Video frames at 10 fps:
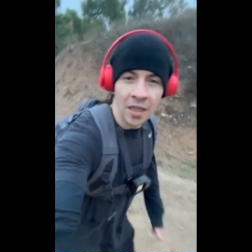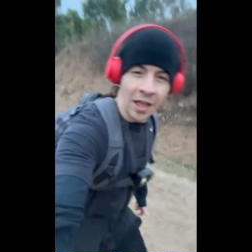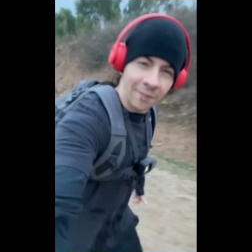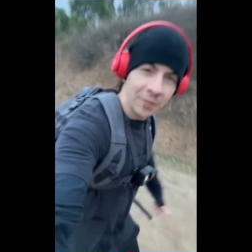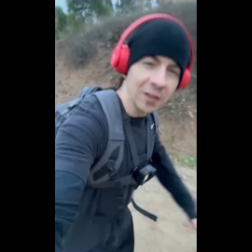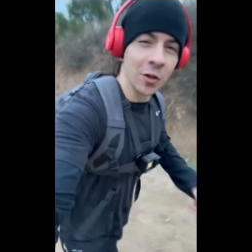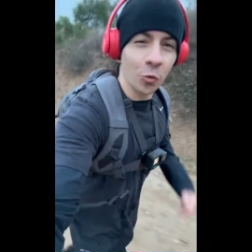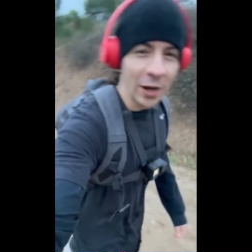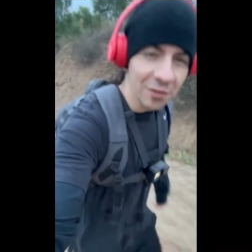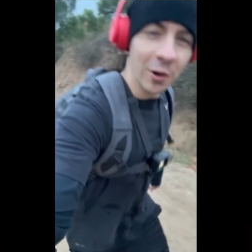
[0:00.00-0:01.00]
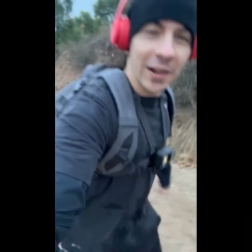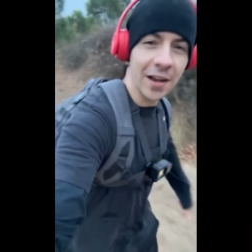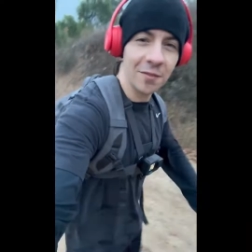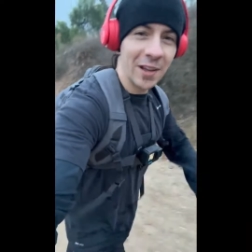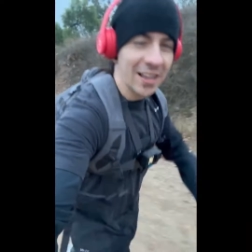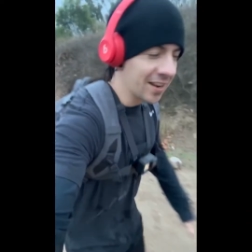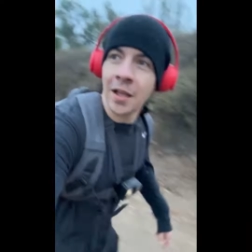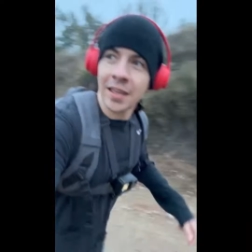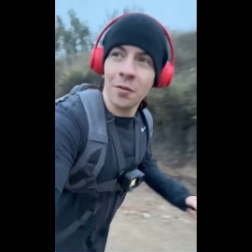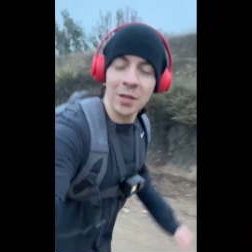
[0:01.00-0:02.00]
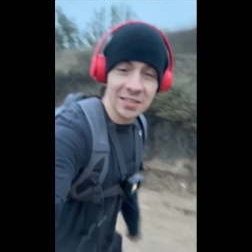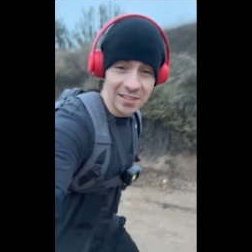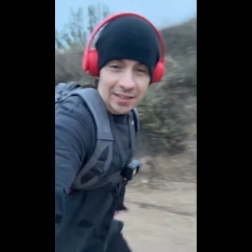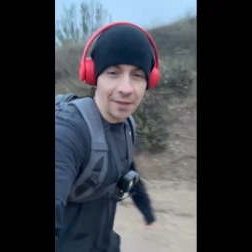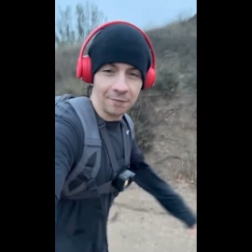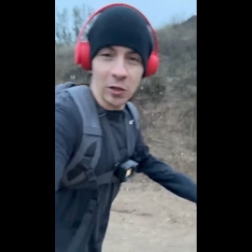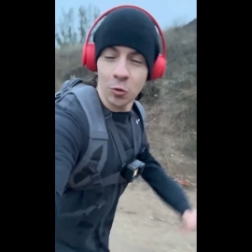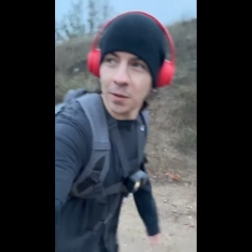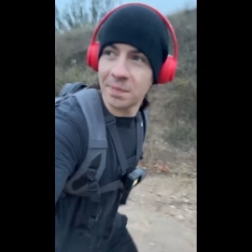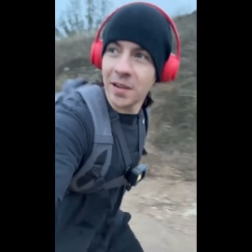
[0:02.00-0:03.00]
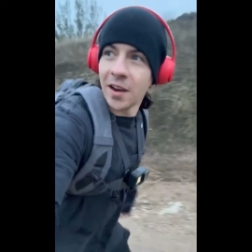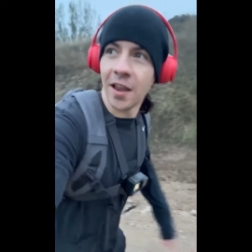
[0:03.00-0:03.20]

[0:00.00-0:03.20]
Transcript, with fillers: I'm feeling great right now, man. Can't wait to see that view up here.